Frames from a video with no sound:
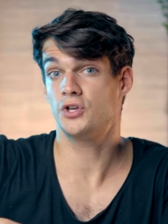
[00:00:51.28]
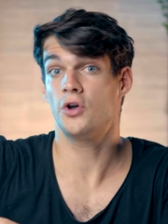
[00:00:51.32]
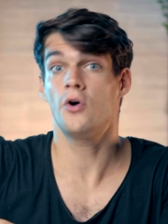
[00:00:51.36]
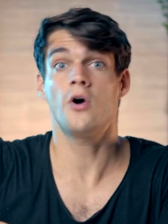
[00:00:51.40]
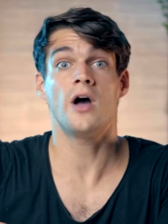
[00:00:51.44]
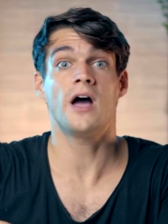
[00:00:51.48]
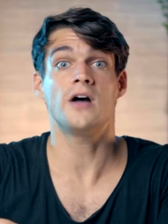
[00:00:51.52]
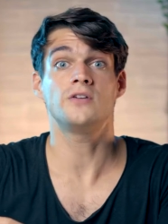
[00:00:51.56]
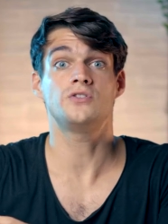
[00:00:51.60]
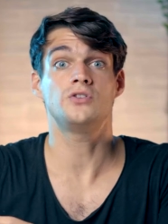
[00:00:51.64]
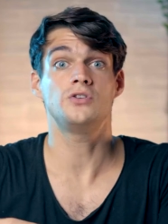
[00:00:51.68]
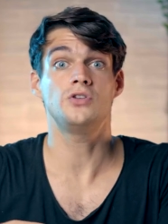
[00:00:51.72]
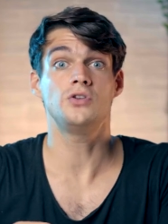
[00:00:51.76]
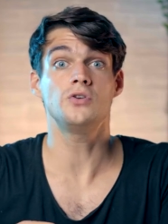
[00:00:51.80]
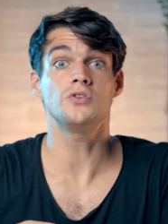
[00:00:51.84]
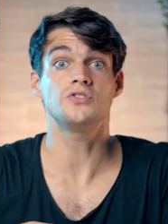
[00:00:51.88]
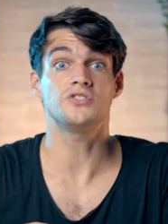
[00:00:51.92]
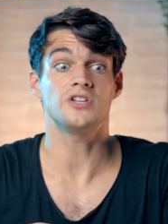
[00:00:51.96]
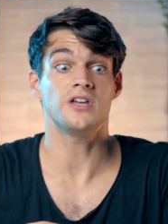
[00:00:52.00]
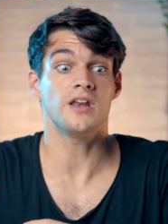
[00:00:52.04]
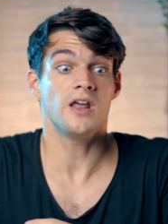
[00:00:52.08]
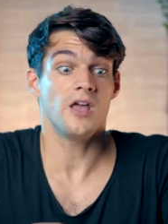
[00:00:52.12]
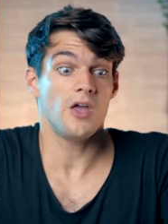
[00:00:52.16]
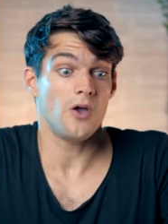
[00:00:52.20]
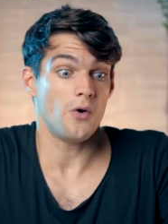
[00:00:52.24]
know how to use
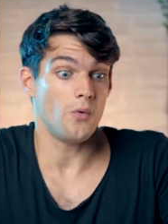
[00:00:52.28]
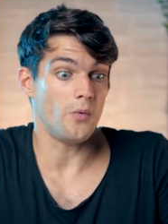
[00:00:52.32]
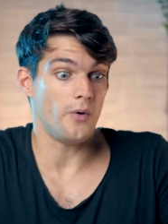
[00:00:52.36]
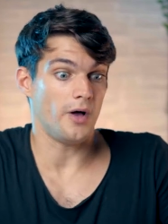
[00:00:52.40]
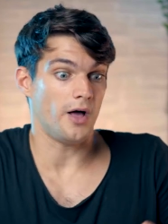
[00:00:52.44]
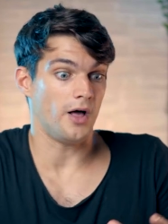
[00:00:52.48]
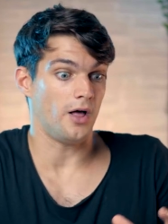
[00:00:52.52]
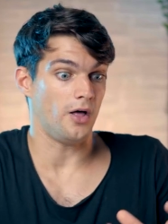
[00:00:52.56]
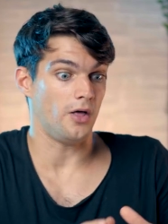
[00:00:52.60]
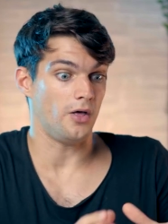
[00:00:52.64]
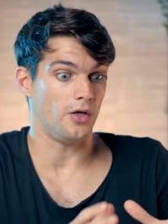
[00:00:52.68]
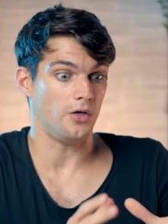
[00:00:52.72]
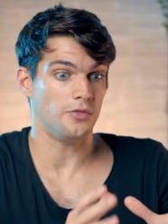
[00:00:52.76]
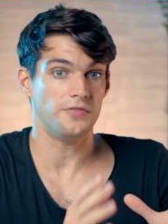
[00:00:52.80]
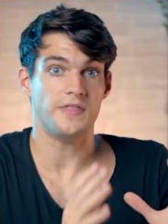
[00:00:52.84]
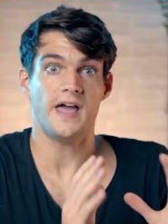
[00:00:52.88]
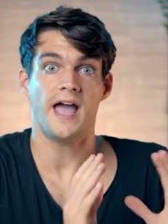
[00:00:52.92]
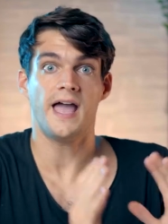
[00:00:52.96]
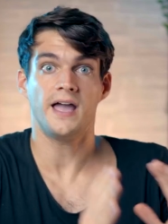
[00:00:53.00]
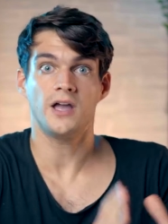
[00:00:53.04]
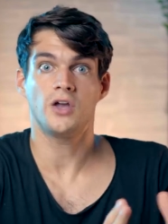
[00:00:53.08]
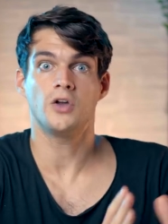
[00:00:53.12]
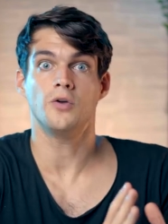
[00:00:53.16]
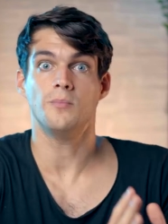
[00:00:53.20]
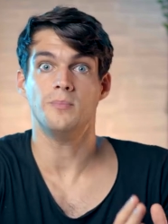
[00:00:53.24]
it, well,
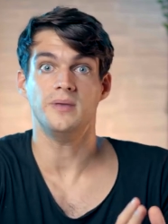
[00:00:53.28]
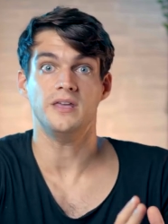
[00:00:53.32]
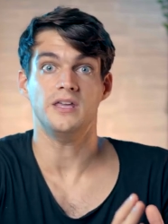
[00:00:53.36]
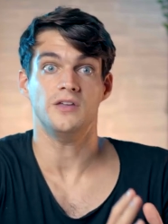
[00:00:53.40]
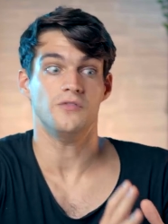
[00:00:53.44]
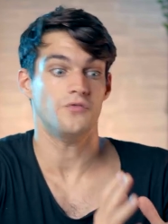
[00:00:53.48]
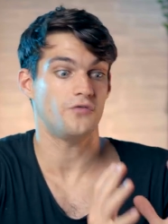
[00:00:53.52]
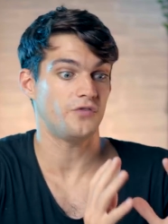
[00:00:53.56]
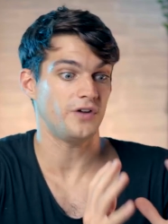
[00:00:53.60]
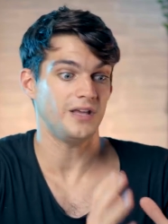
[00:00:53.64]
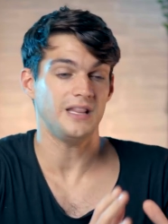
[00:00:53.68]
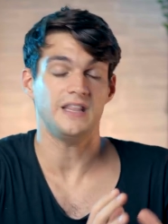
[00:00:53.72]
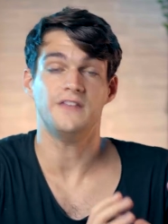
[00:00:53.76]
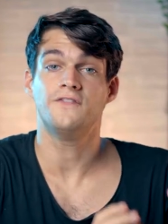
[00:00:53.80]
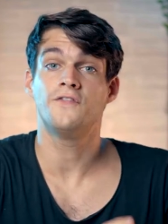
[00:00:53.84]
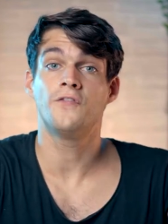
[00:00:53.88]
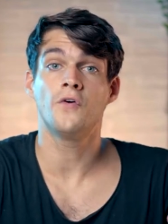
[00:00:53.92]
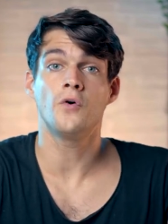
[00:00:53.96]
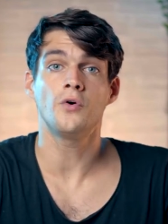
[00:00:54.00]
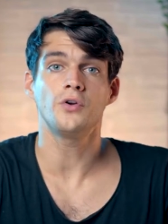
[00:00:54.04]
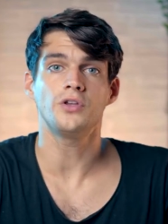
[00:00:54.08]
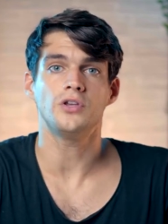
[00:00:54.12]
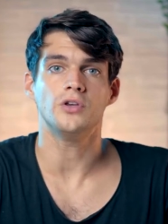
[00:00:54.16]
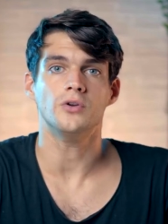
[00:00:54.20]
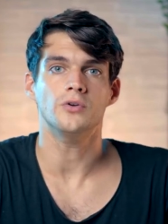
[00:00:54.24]
that could be really
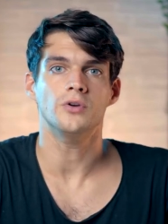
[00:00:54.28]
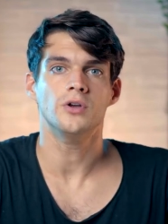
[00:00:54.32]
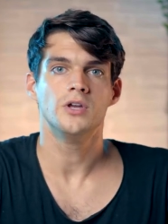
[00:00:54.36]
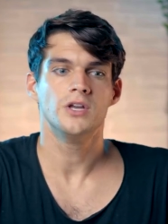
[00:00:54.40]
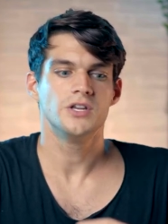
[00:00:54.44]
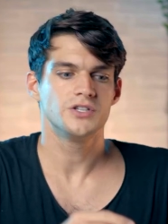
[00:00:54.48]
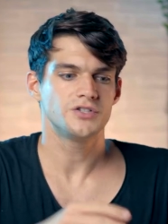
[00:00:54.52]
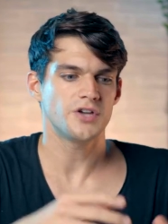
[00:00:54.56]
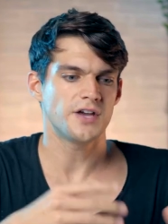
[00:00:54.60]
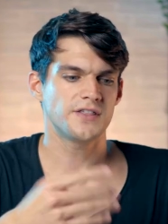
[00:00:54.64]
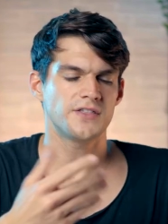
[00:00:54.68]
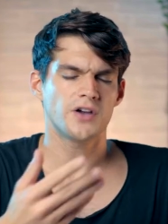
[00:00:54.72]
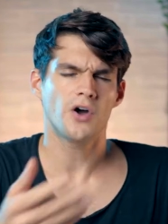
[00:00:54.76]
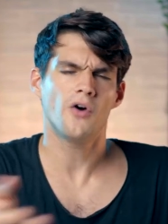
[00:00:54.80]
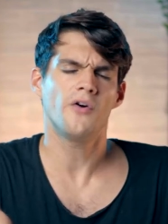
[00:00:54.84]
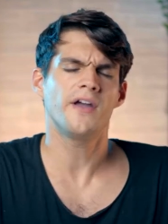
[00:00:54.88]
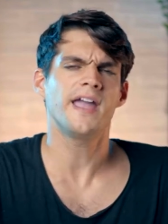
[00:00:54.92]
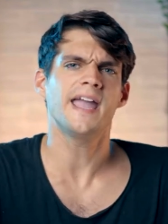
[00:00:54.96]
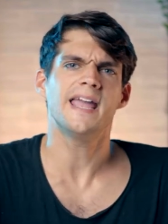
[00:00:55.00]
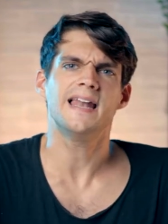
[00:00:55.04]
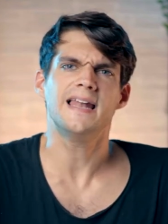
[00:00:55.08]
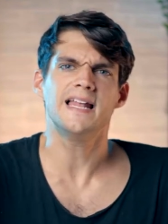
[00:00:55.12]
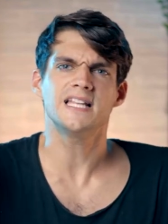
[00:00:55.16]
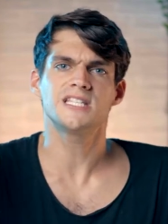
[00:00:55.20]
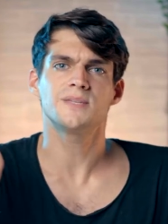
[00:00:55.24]
for you. So I thought,
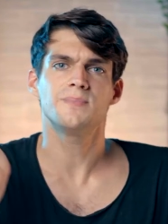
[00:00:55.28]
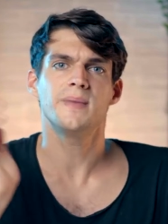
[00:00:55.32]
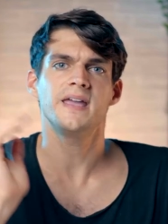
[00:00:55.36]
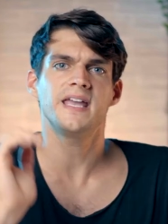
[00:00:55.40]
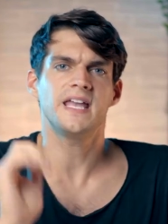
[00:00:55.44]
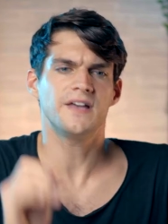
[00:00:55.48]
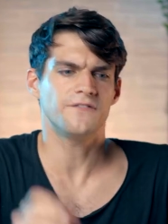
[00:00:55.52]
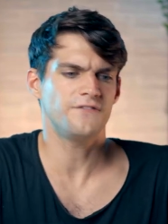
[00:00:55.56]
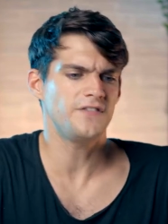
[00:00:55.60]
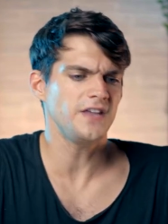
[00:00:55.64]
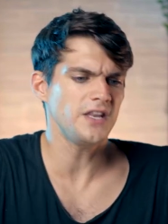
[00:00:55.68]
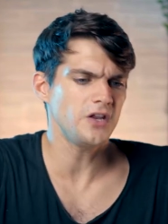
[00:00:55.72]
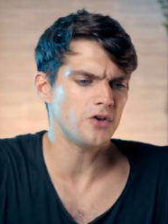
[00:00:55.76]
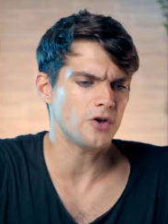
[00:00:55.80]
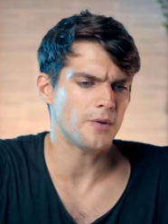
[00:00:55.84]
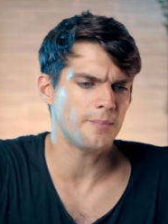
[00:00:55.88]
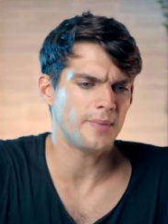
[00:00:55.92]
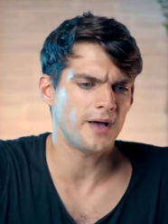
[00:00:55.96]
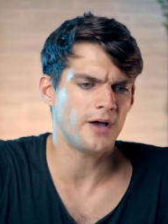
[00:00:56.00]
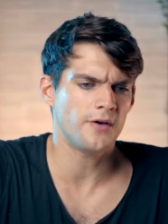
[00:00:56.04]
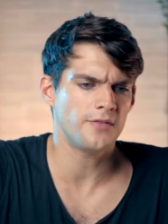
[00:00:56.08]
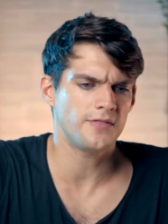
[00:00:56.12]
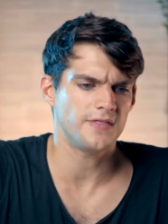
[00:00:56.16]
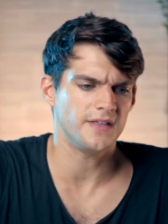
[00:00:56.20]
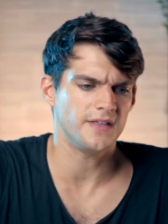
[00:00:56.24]
okay, let's make a video about